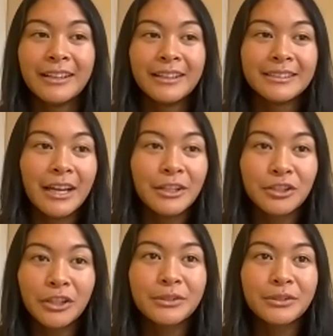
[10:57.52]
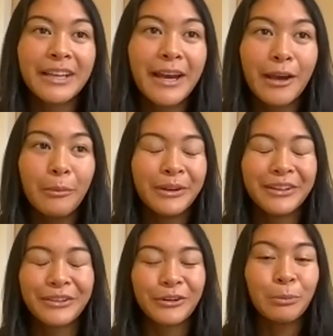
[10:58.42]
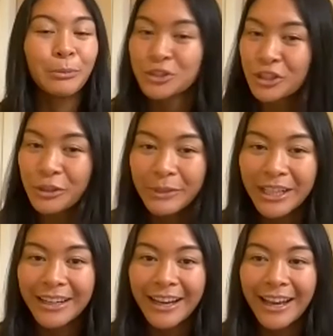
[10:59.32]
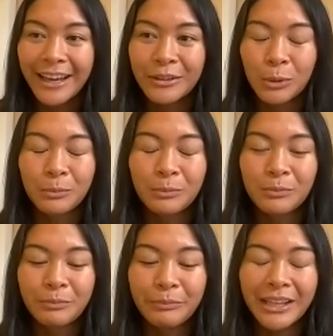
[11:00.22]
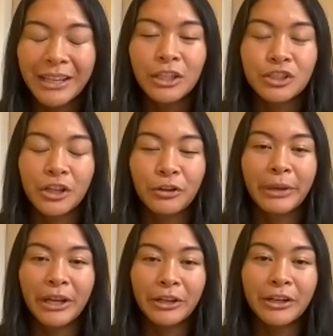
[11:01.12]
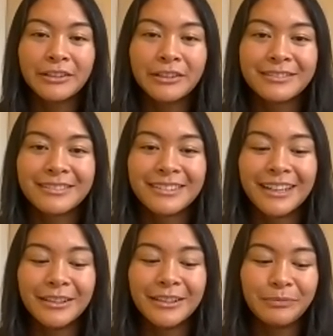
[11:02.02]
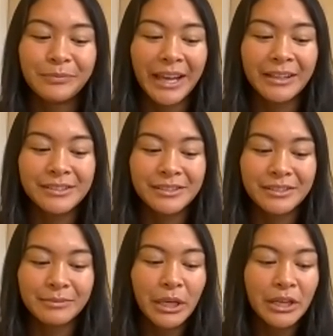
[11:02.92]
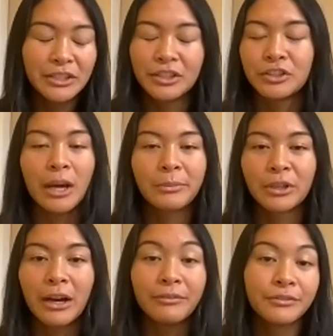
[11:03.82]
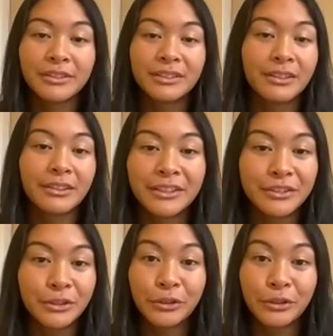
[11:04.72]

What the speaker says: Sacho, Seb, they're all pushing me and we're making each other better. And to top it off, the facilities are